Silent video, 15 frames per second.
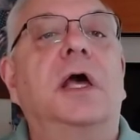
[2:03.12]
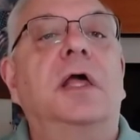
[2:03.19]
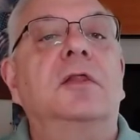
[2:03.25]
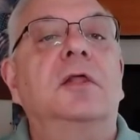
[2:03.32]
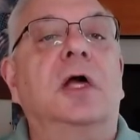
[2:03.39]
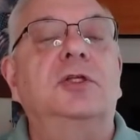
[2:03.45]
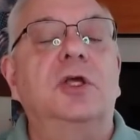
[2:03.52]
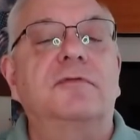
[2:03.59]

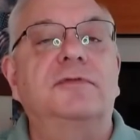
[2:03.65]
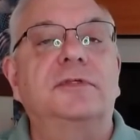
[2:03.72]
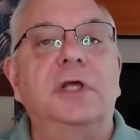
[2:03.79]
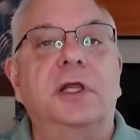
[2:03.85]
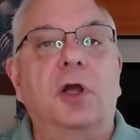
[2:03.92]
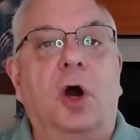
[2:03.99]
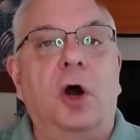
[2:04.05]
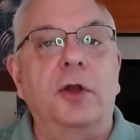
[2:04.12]
that you've
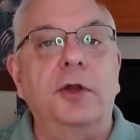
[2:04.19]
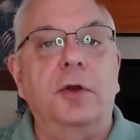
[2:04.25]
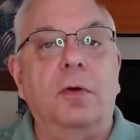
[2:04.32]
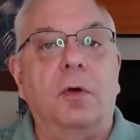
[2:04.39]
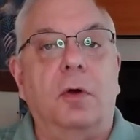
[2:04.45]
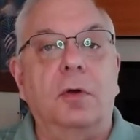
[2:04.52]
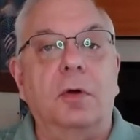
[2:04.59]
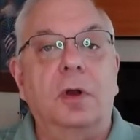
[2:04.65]
seen on
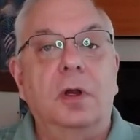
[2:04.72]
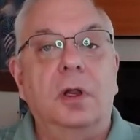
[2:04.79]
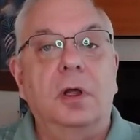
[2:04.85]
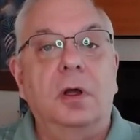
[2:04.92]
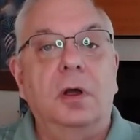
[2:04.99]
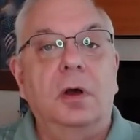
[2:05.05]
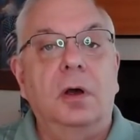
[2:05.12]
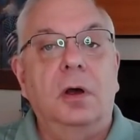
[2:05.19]
your own
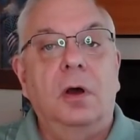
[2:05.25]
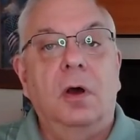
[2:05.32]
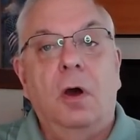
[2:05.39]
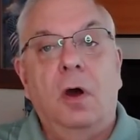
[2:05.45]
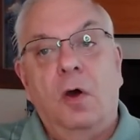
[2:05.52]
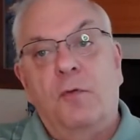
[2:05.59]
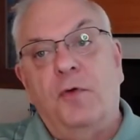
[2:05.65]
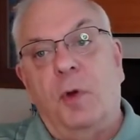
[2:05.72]

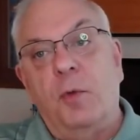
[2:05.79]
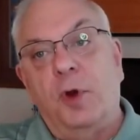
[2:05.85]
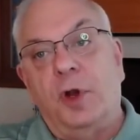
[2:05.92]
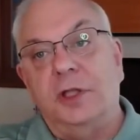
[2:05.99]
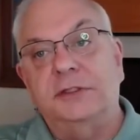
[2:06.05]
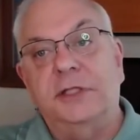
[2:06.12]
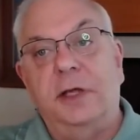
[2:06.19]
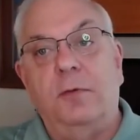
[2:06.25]
from real estate